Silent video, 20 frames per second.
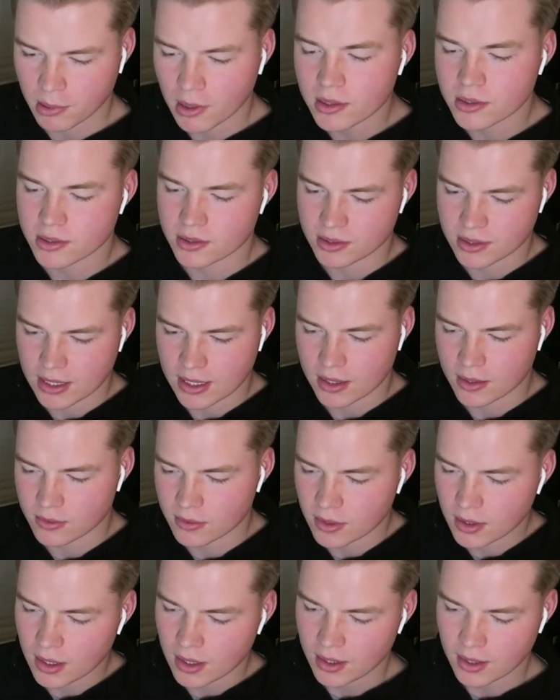
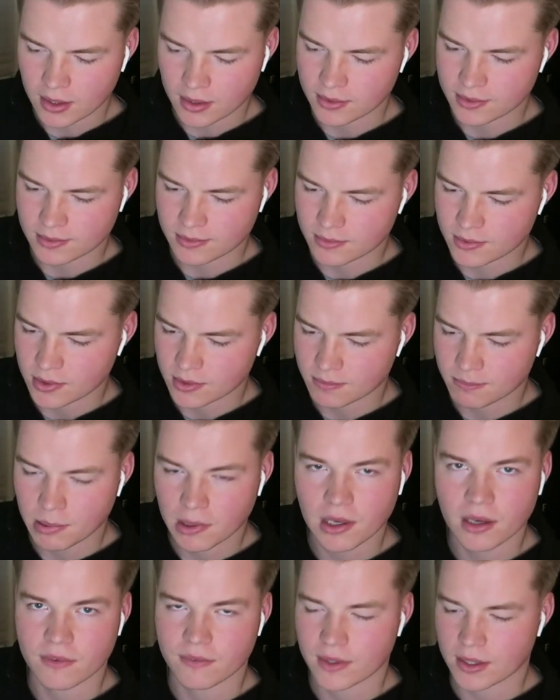Punchestown is just
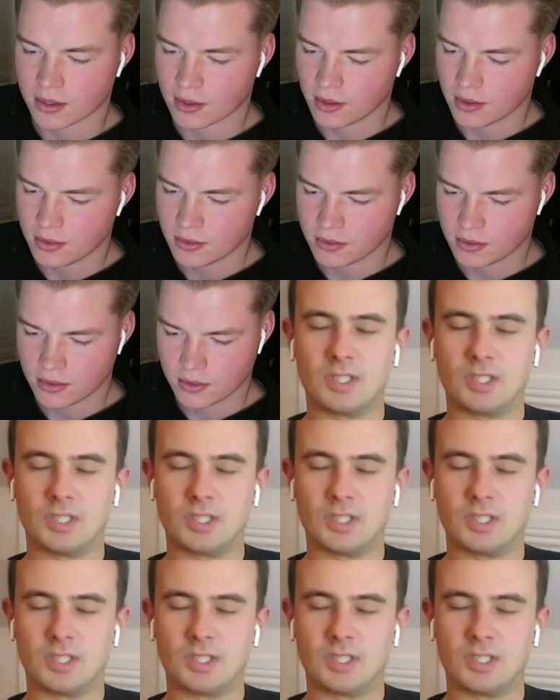perfect, no?